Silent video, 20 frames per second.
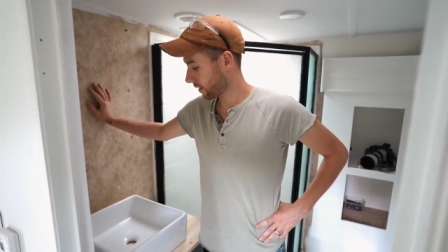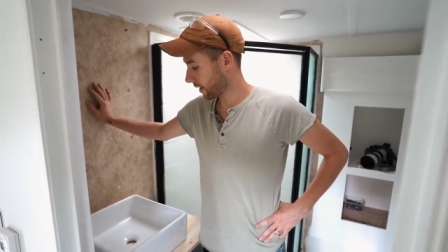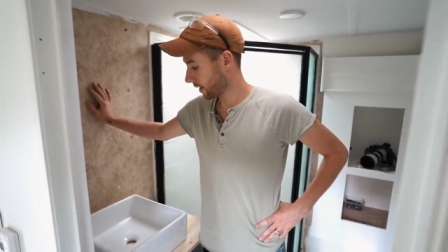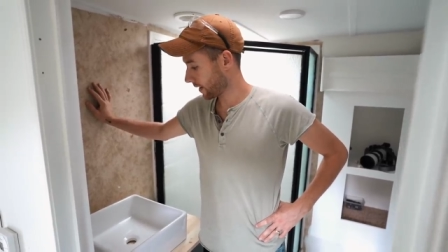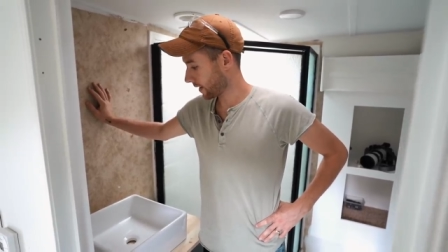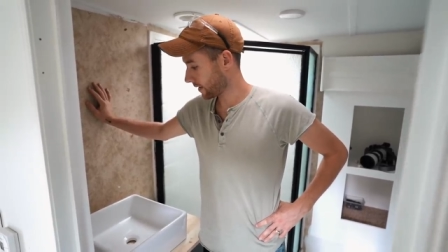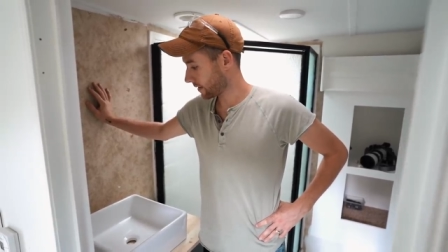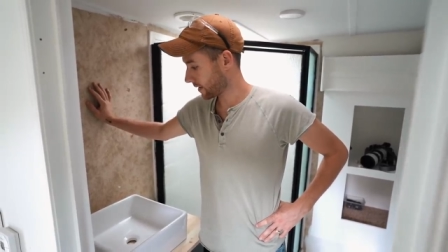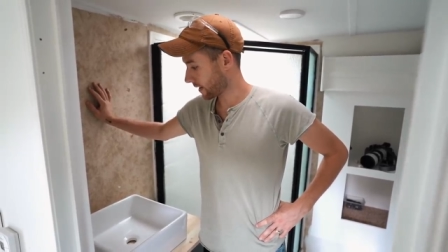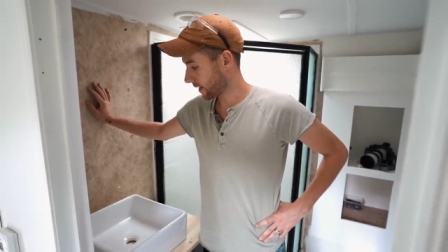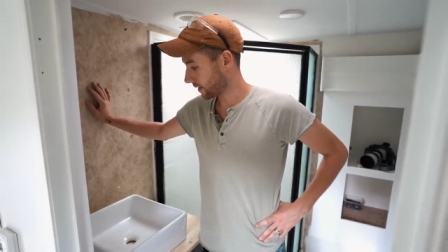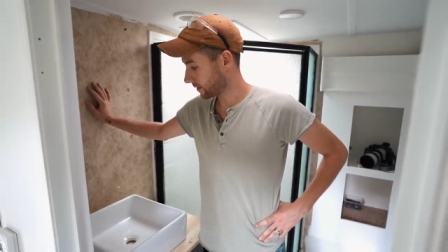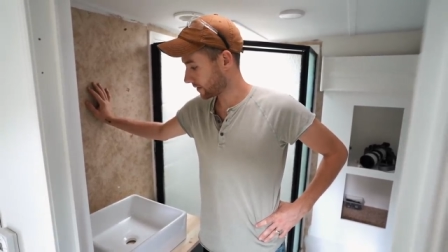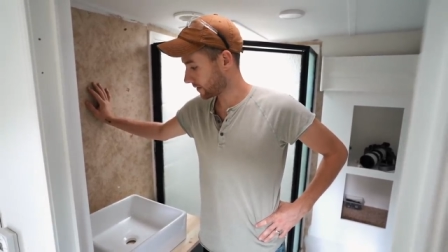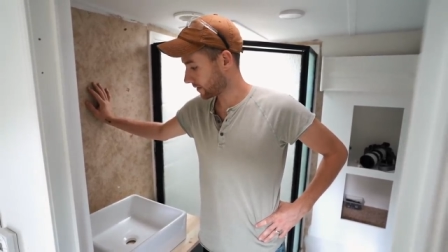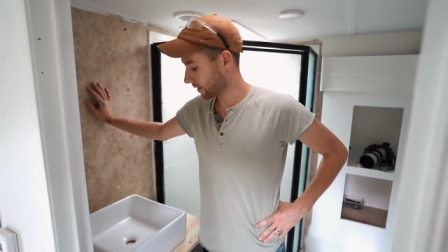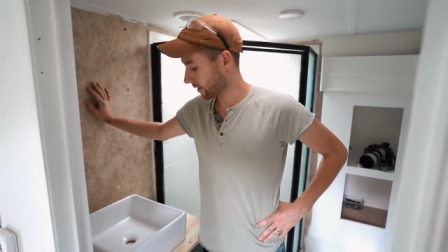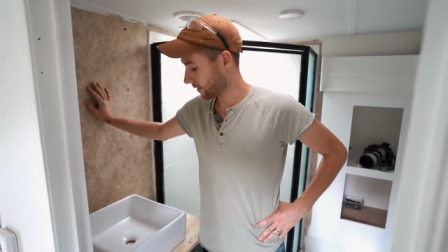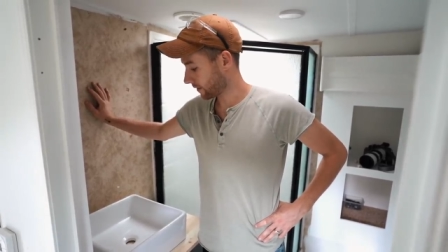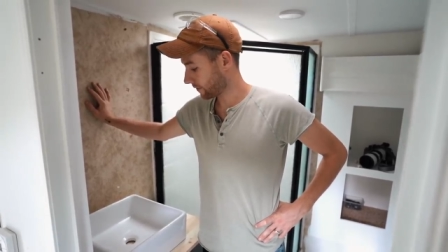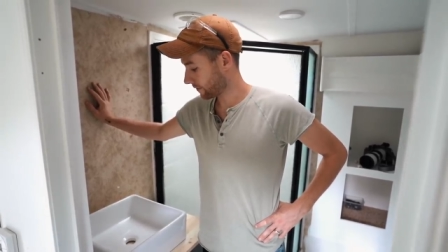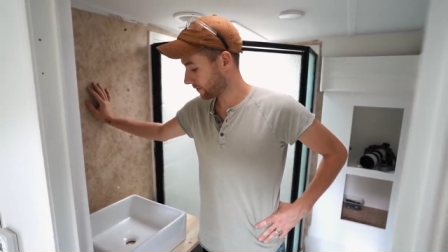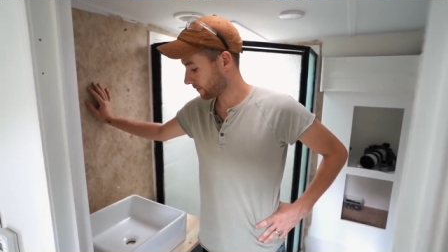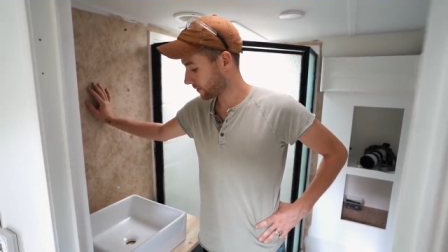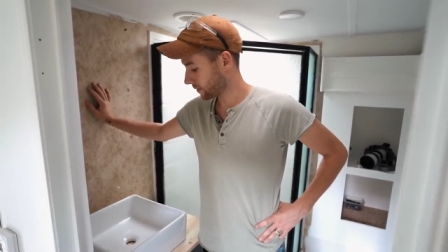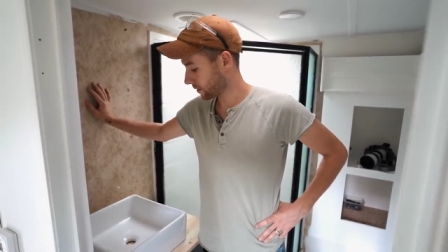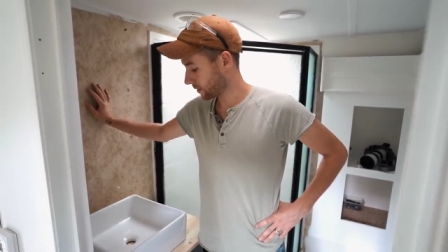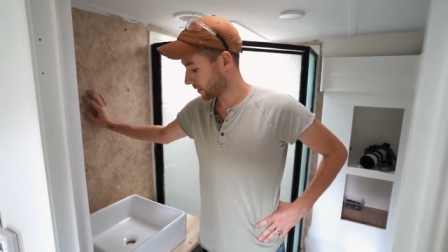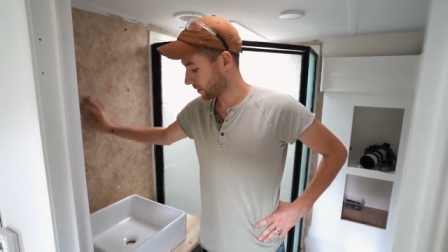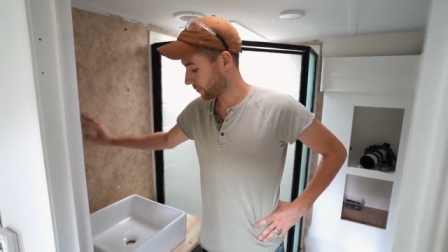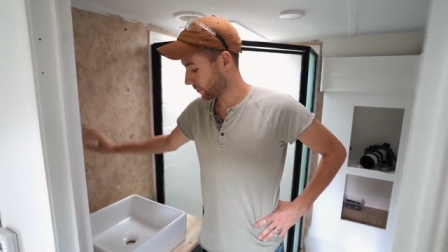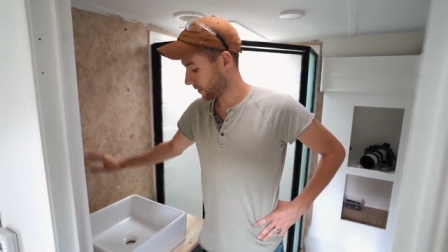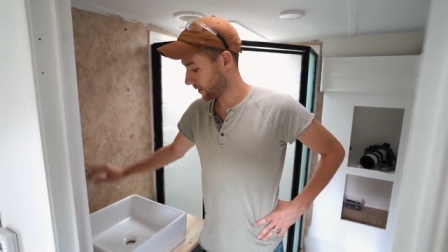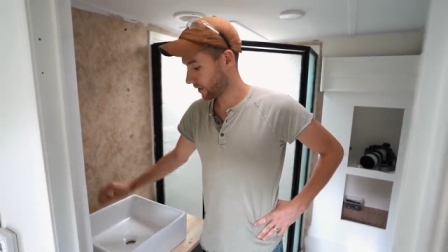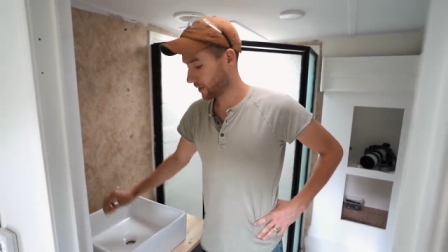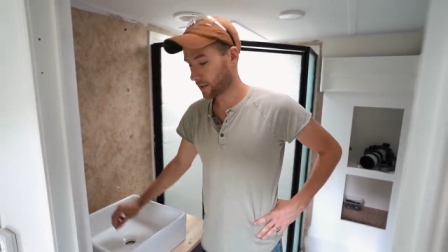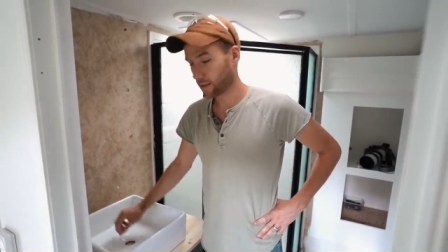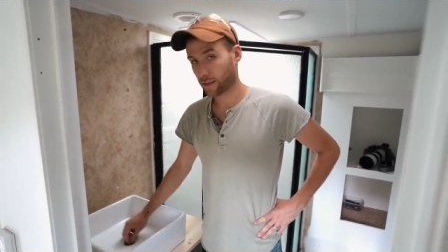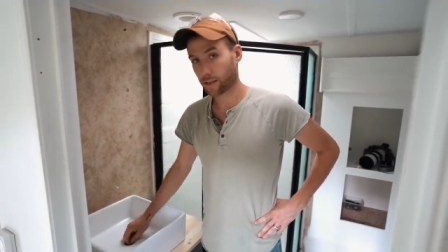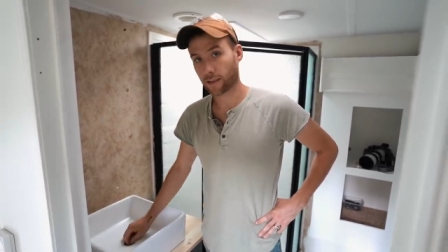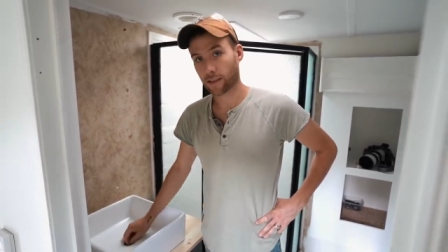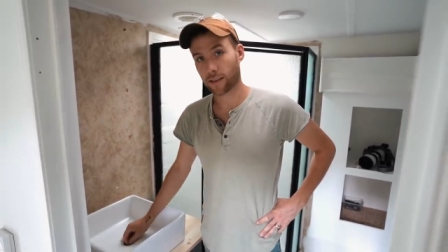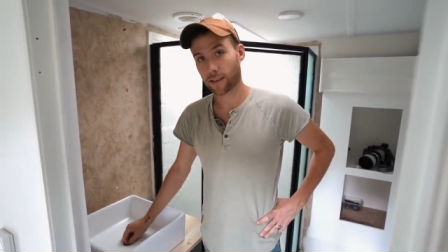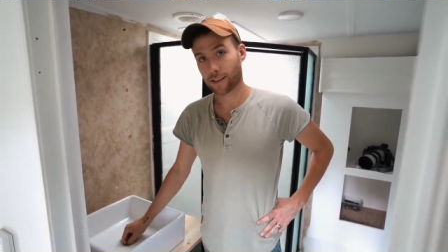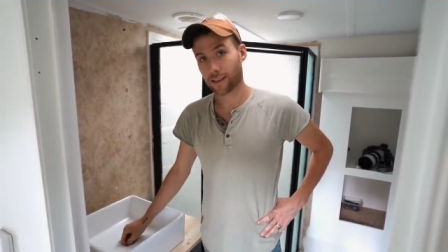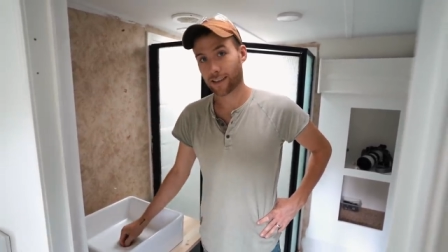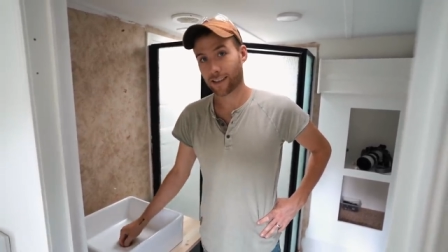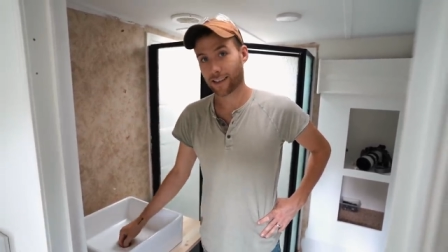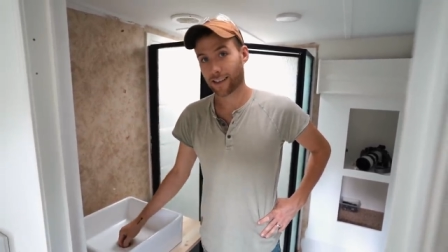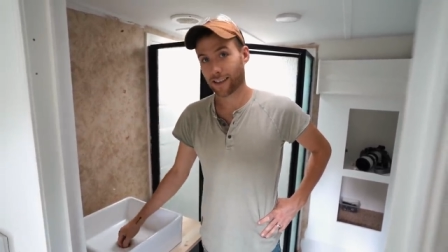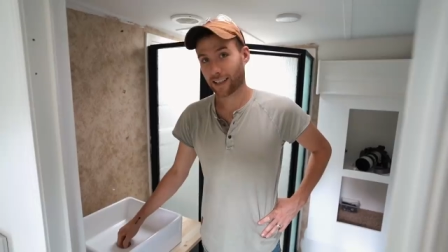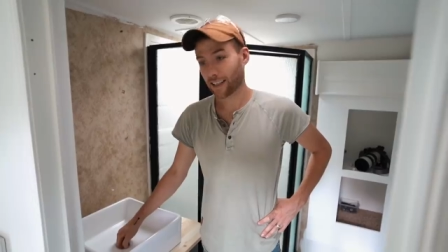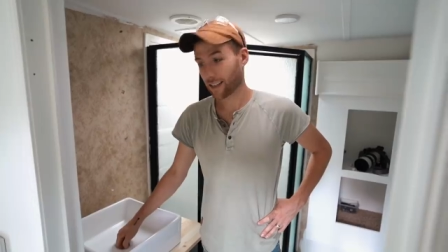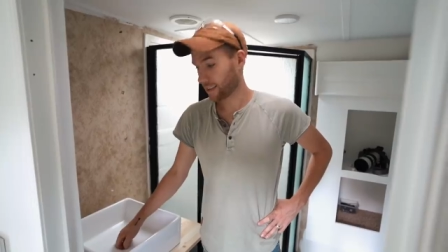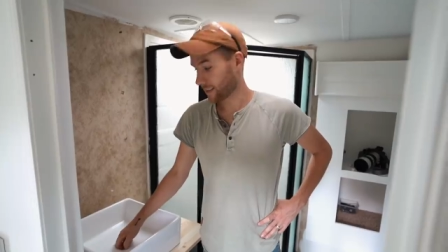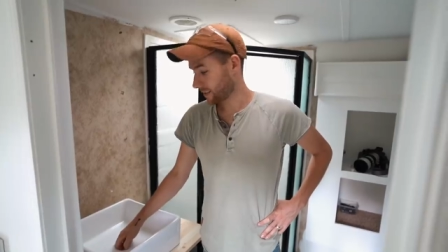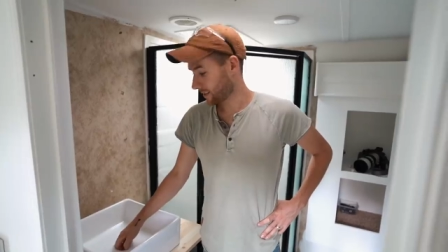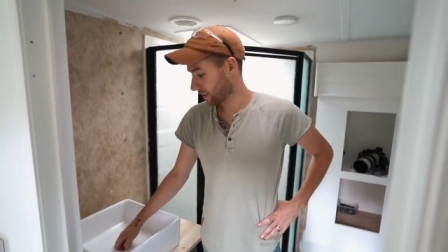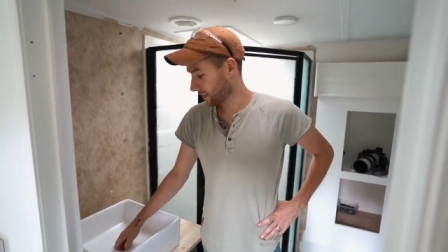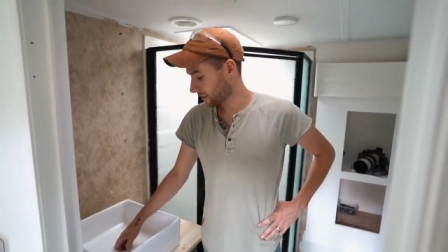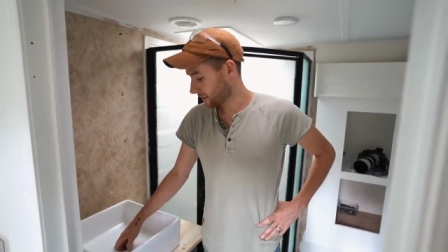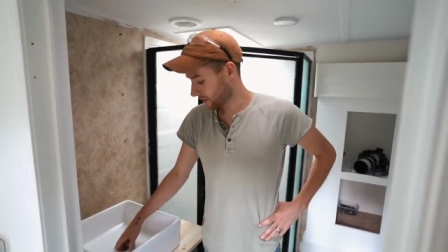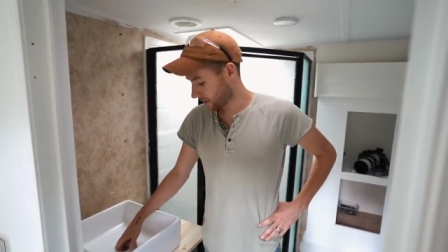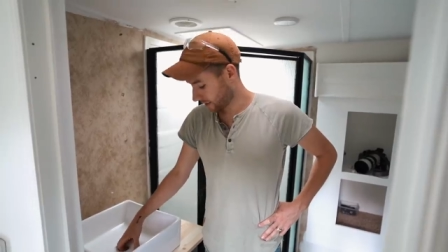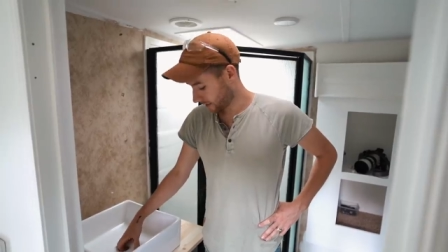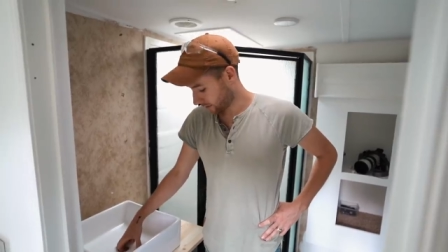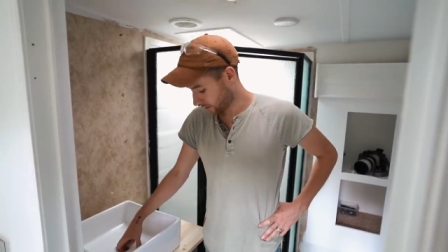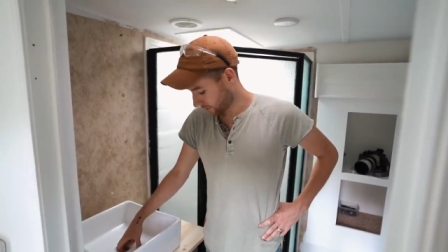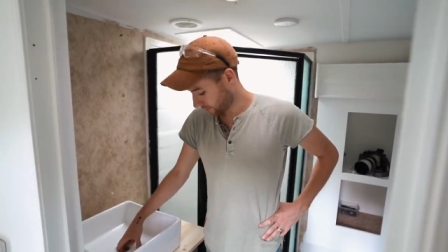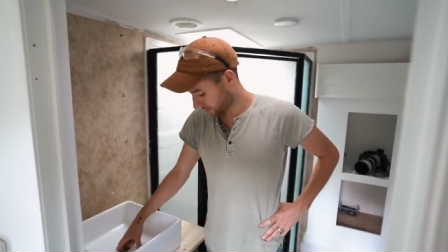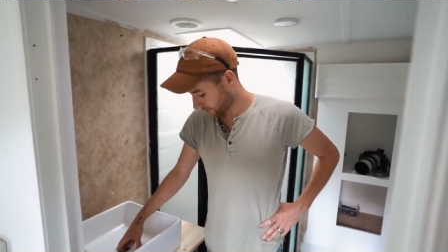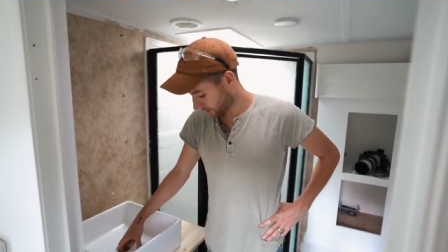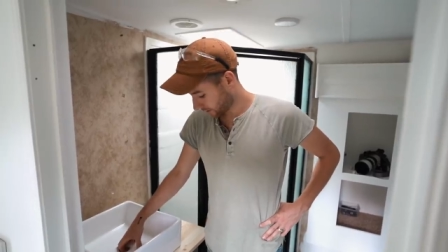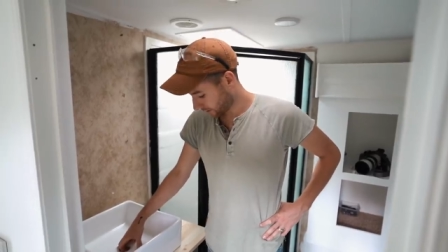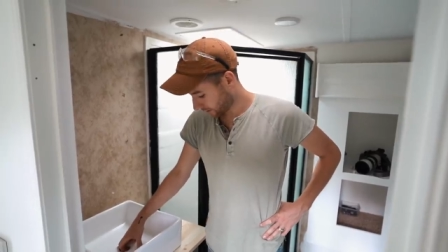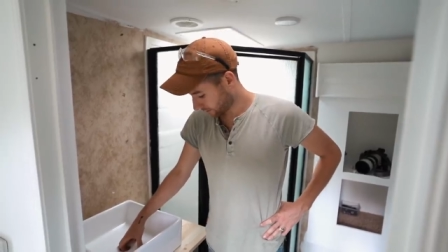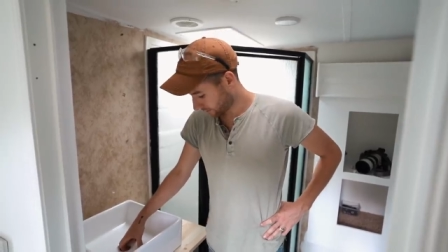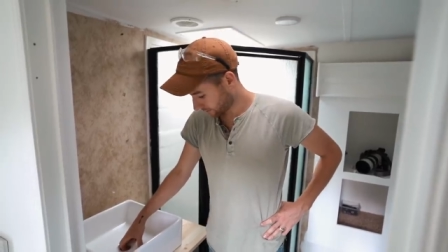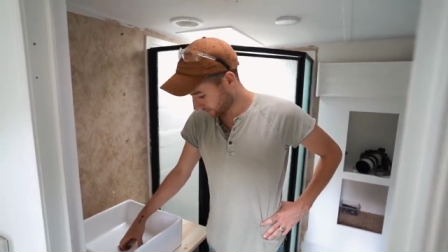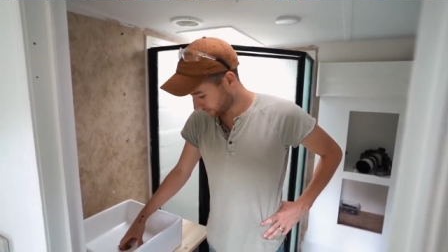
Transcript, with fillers: and get that stuff, so then we can get this done tonight, hopefully.